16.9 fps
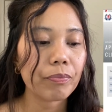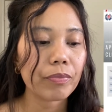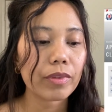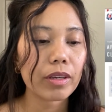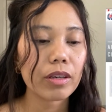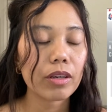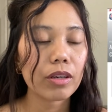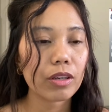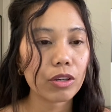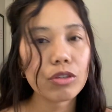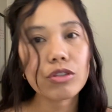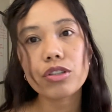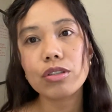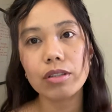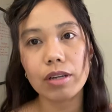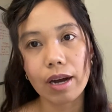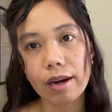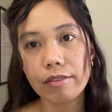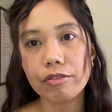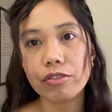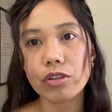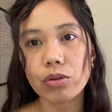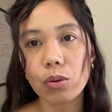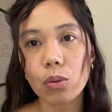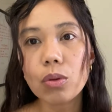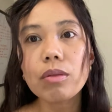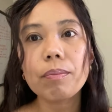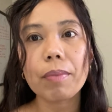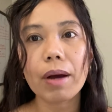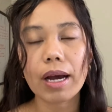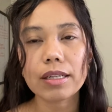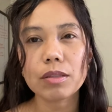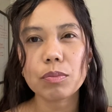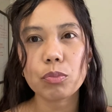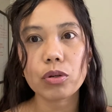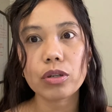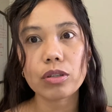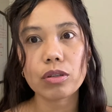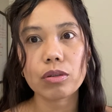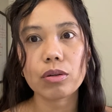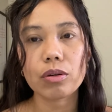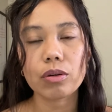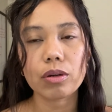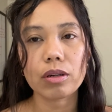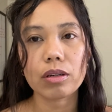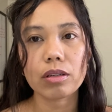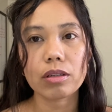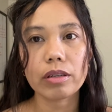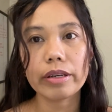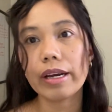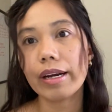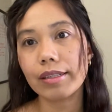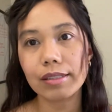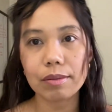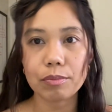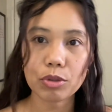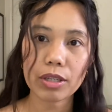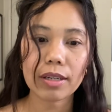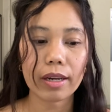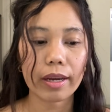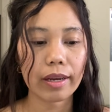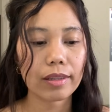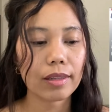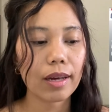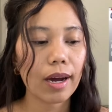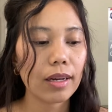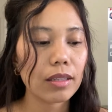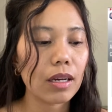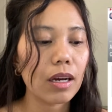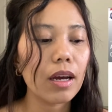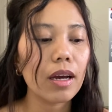you should have your old passport, or yeah, something like that.